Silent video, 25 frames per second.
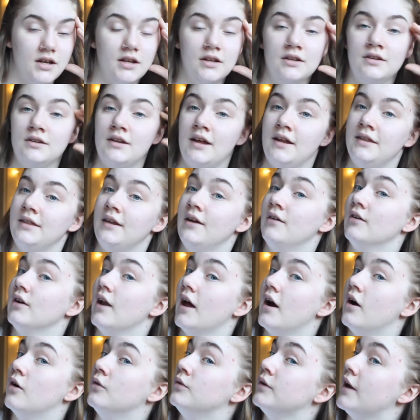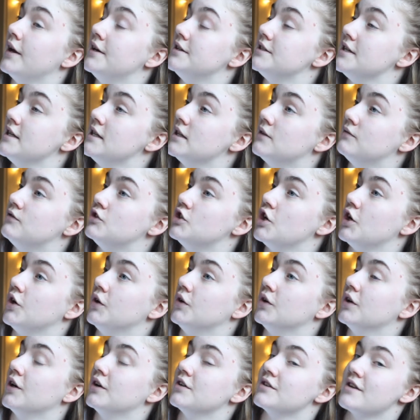And then they were like, 19th of
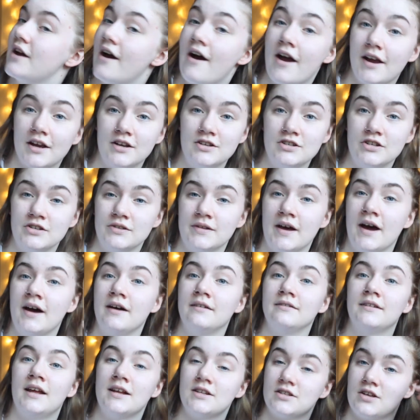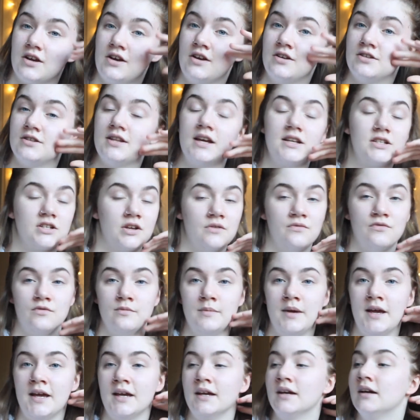June, and I was like, I can do that, that's good for
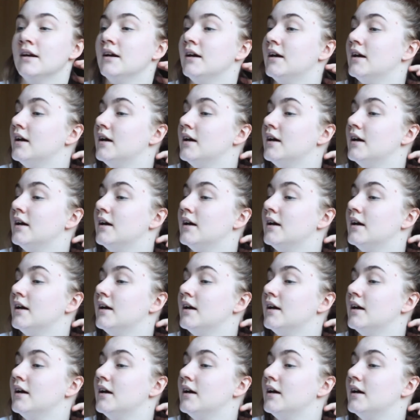me.